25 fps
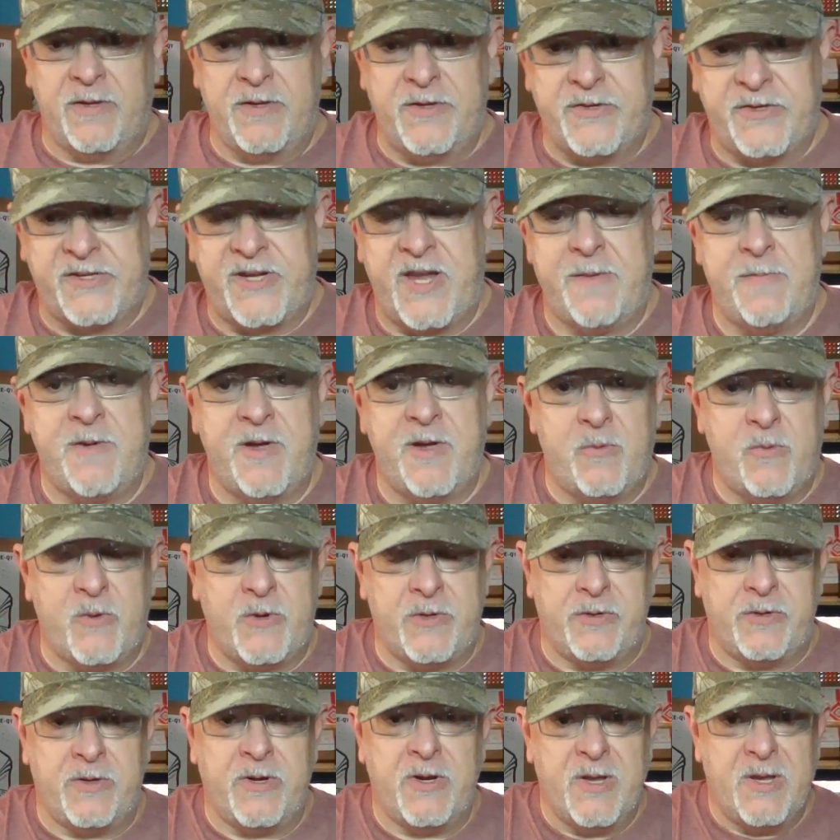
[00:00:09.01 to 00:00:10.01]
They just came out
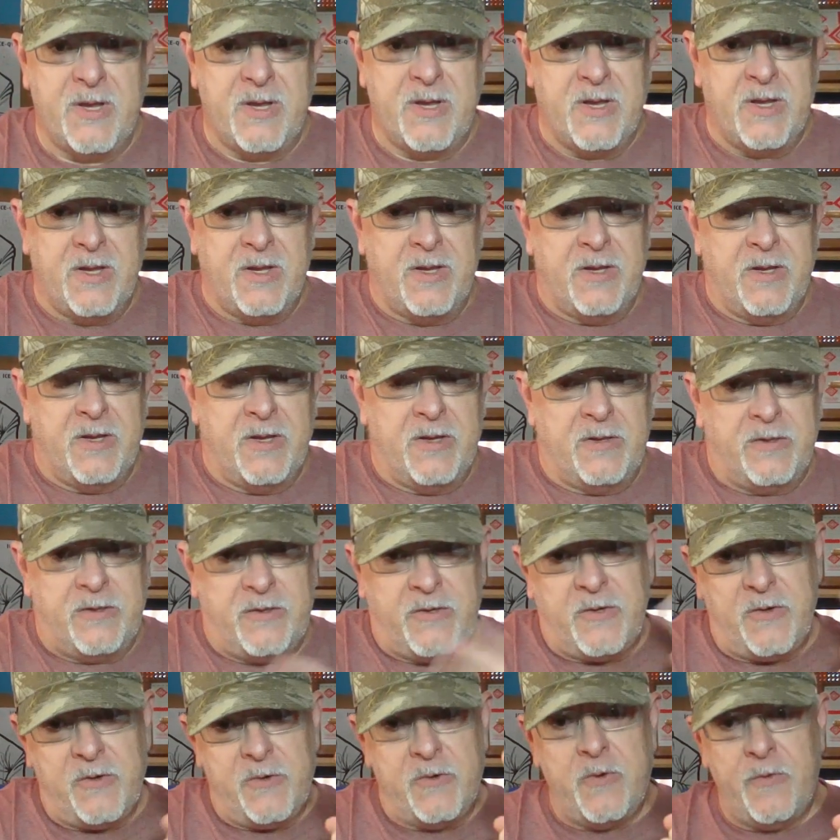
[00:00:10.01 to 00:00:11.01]
with
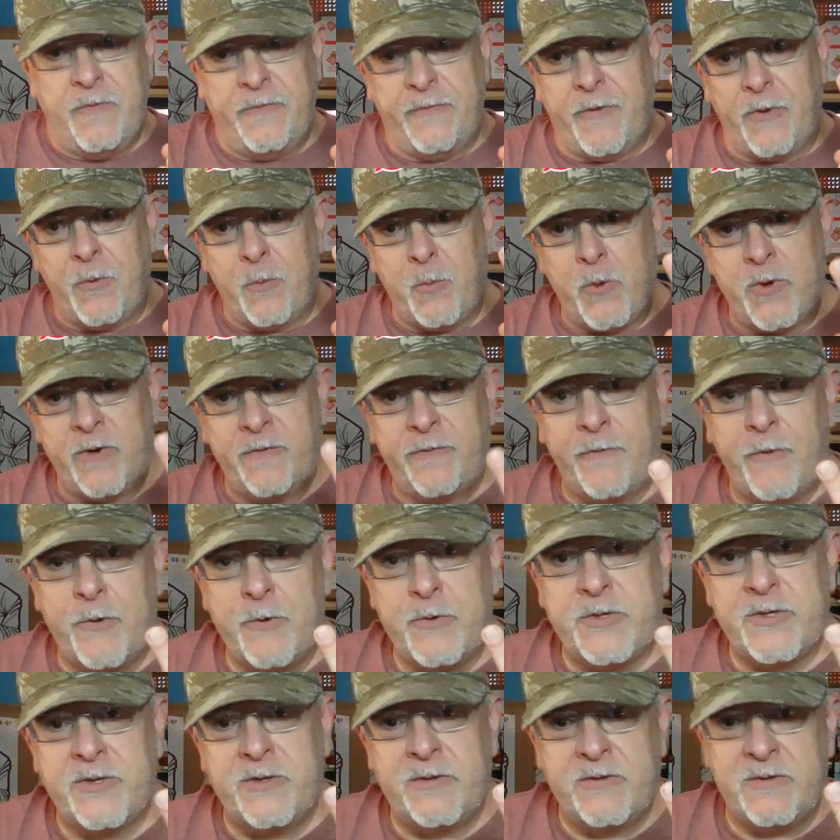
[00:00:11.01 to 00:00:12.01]
2 new firmware
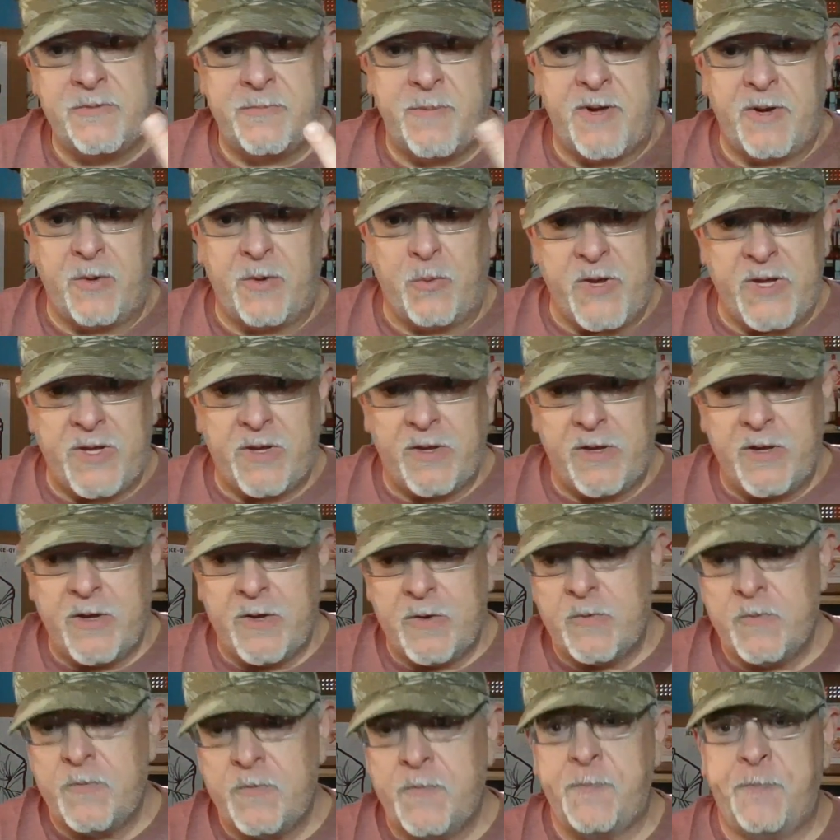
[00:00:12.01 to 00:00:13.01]
versions about a week
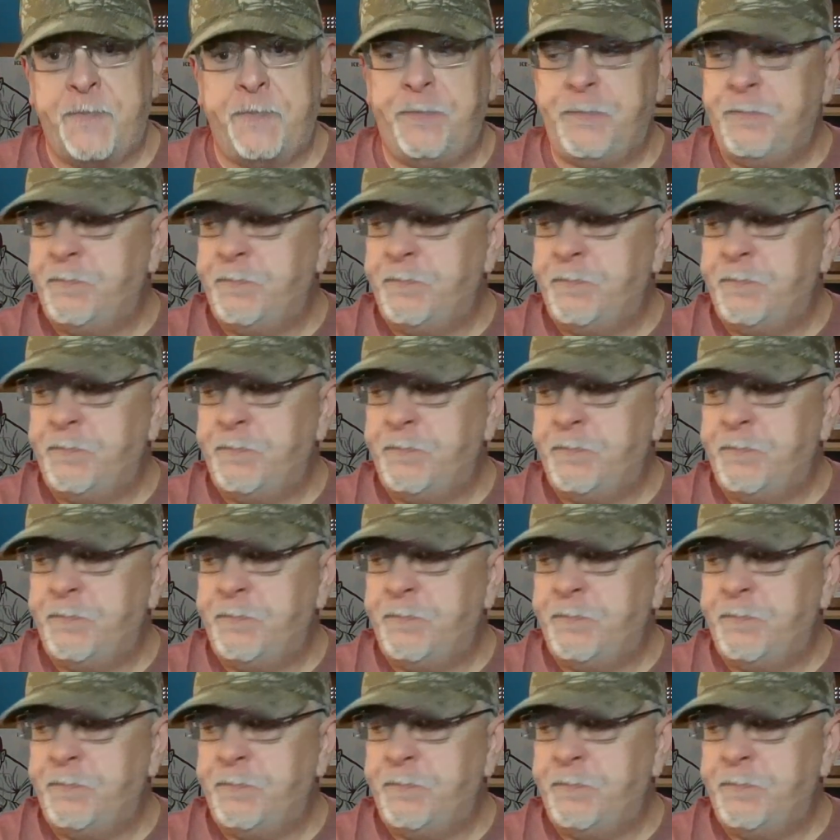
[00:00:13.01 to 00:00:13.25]
ago.